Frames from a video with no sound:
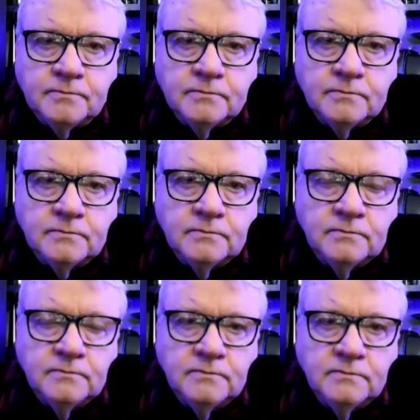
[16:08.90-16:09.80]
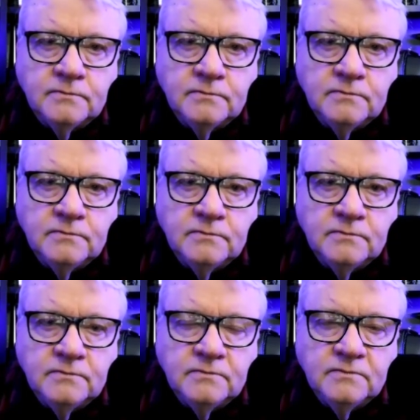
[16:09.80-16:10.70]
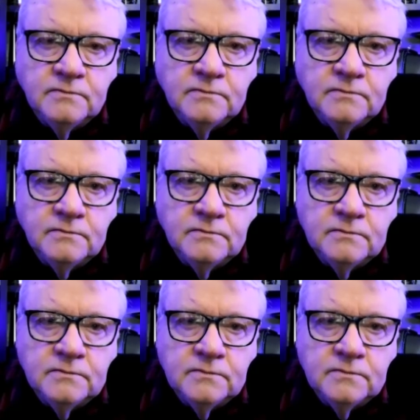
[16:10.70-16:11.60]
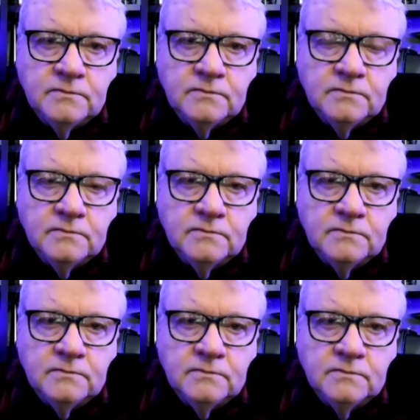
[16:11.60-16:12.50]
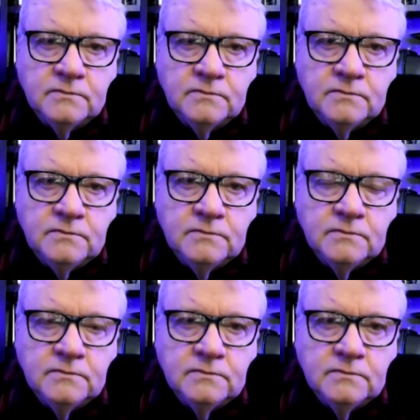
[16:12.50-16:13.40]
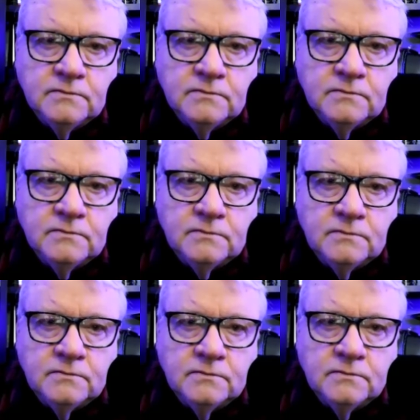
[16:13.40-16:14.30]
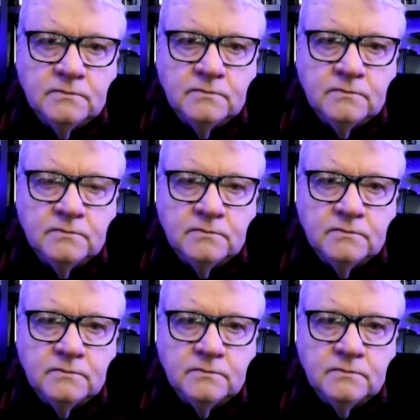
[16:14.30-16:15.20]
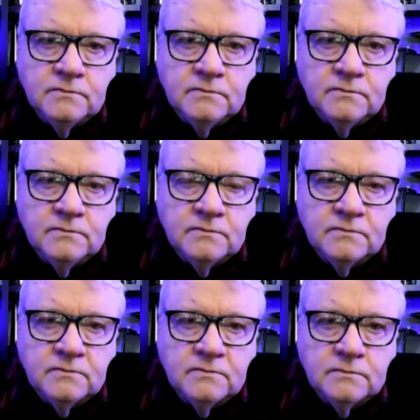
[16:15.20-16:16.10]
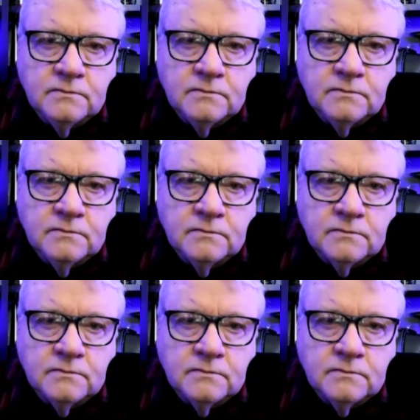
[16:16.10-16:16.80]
(silent)